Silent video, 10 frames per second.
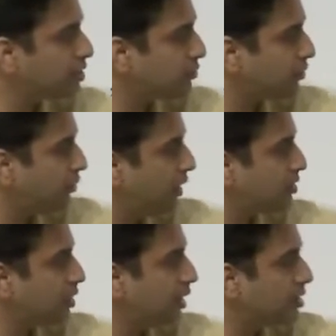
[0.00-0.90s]
is,
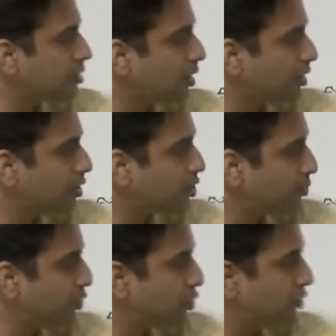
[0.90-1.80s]
is, is a
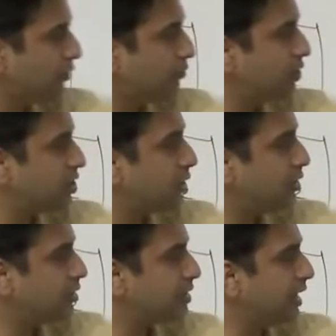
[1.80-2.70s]
distribution from which
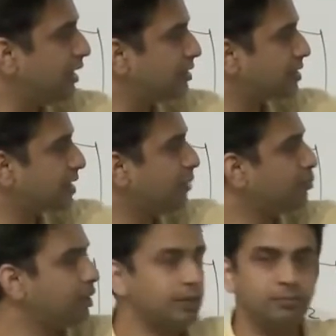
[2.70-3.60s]
the zi's are
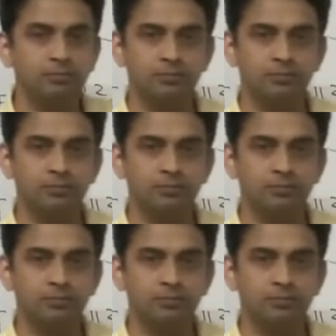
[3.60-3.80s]
sampled.